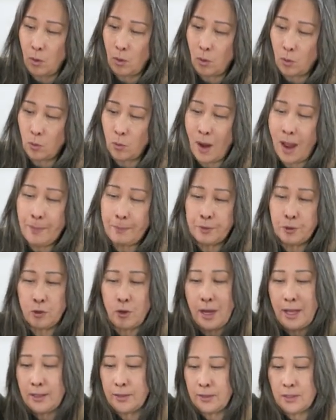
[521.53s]
wrap
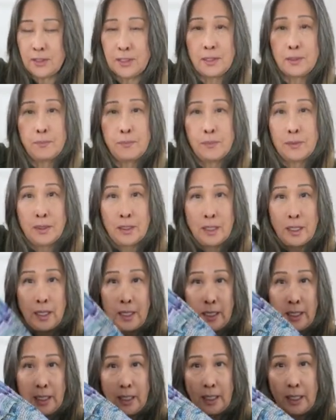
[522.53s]
dress
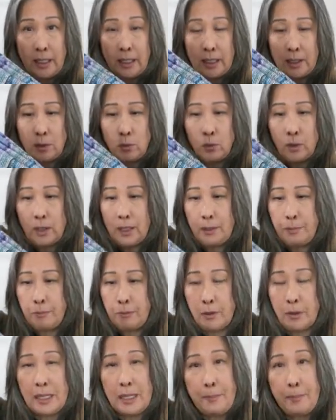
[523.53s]
in this really
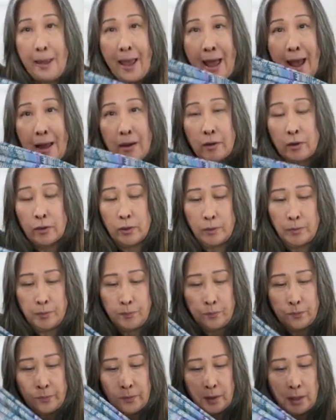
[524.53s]
pretty pattern.
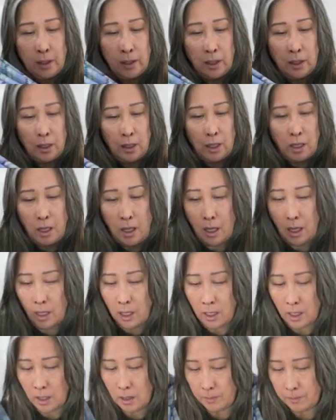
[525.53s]

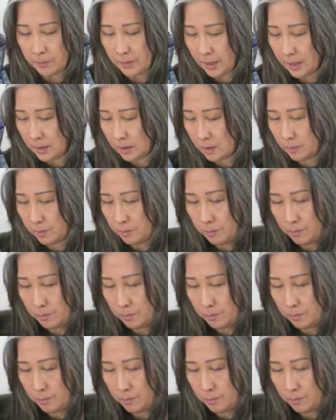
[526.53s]
It's